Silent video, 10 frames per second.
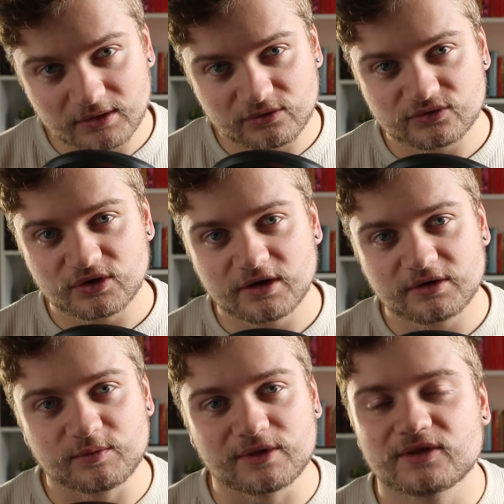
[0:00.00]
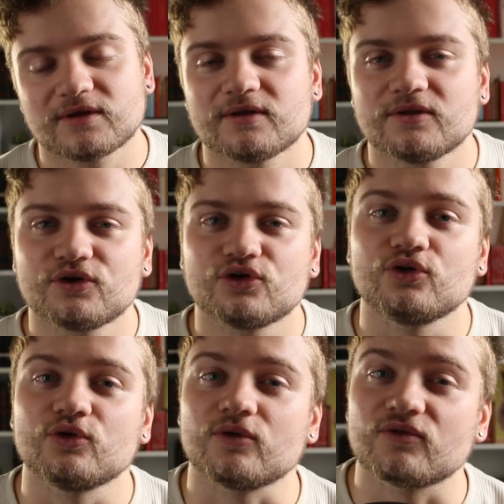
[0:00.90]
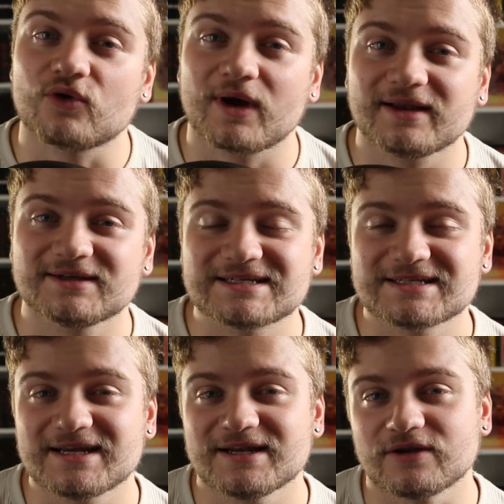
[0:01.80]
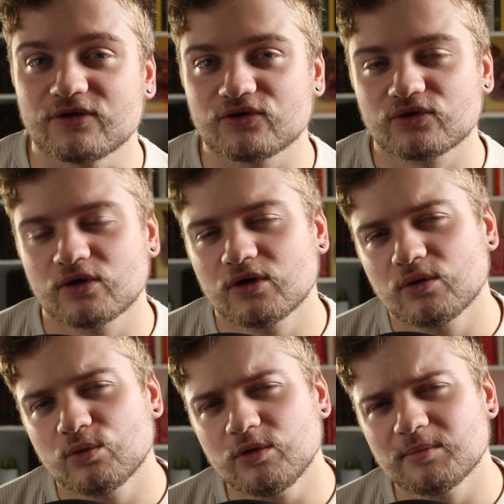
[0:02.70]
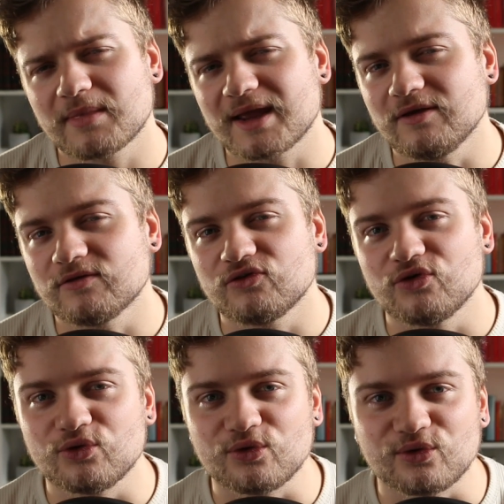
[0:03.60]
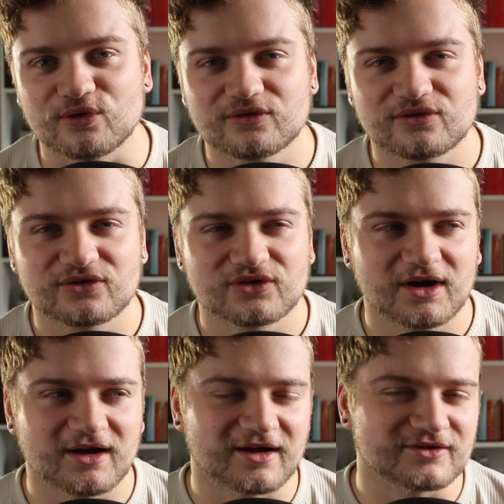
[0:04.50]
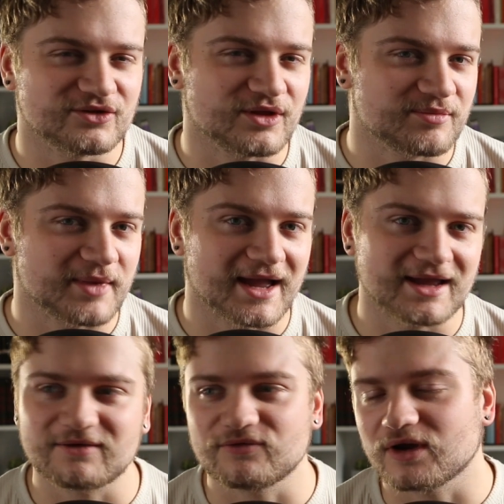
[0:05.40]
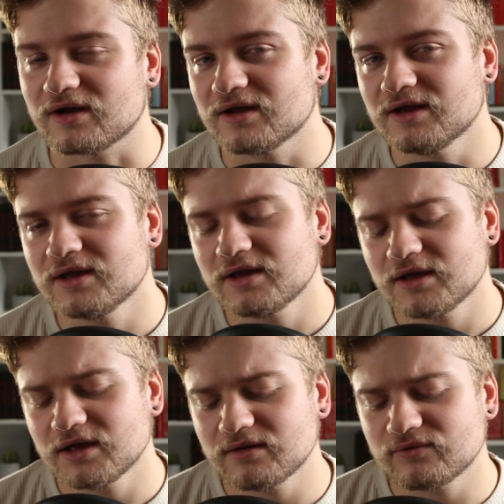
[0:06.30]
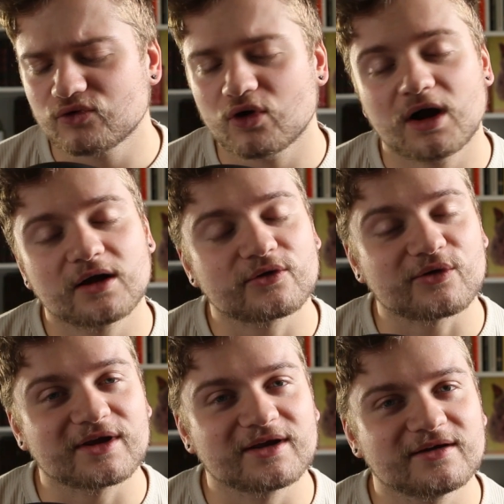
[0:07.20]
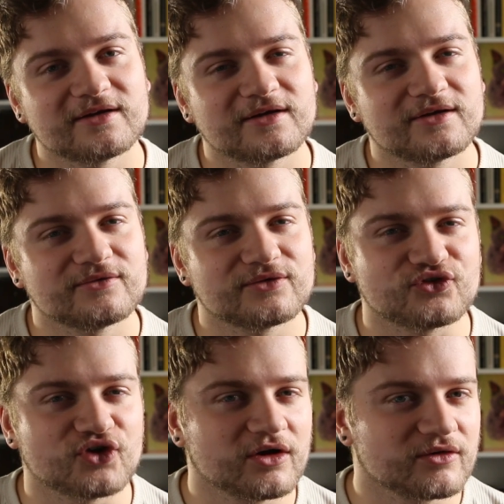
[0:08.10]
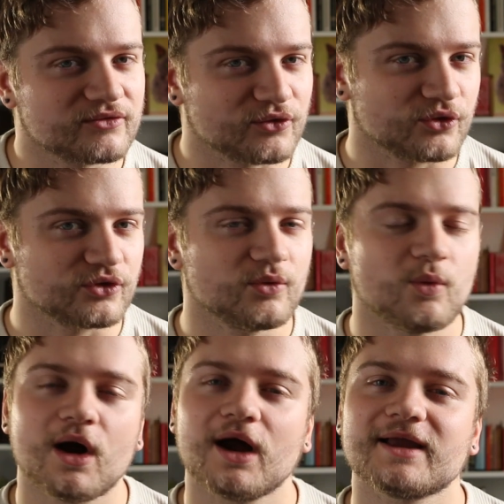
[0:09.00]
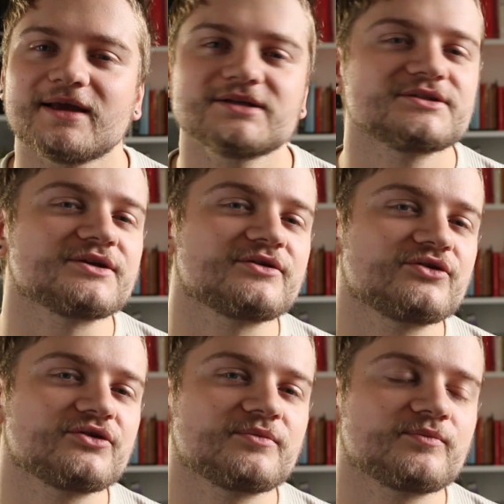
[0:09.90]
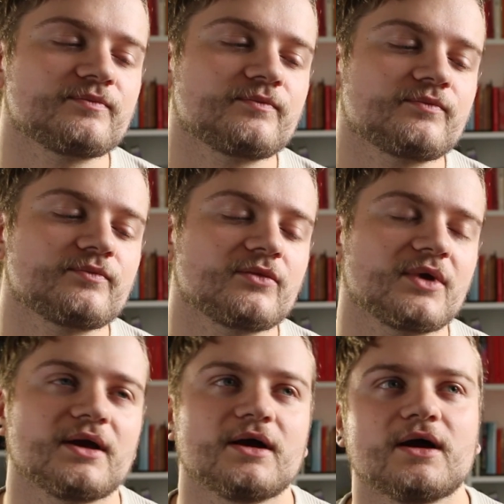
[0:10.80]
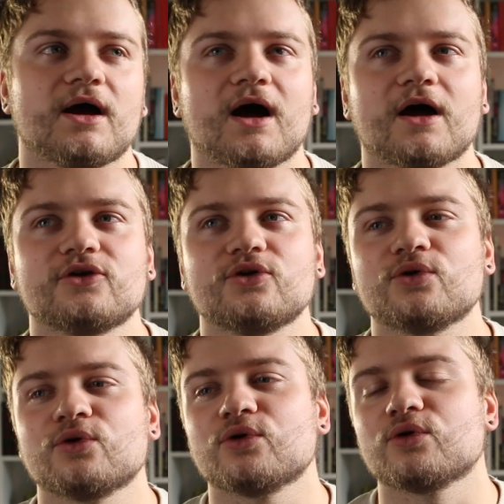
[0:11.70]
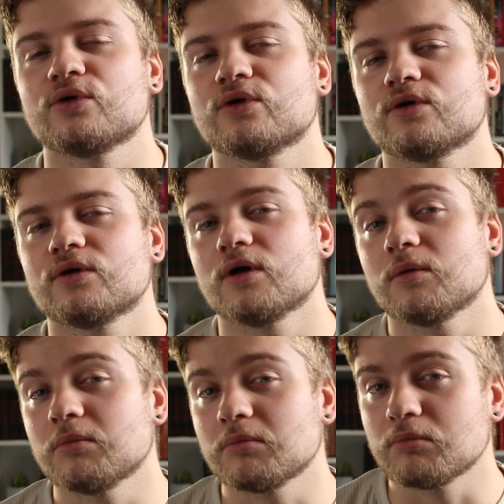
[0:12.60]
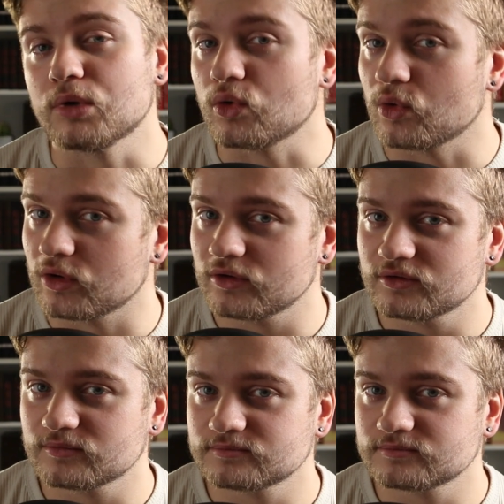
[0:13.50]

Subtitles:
Start with the cues, your antecedent. What makes you start this behavior? If you're hungry for junk food, why is it? Are you bored?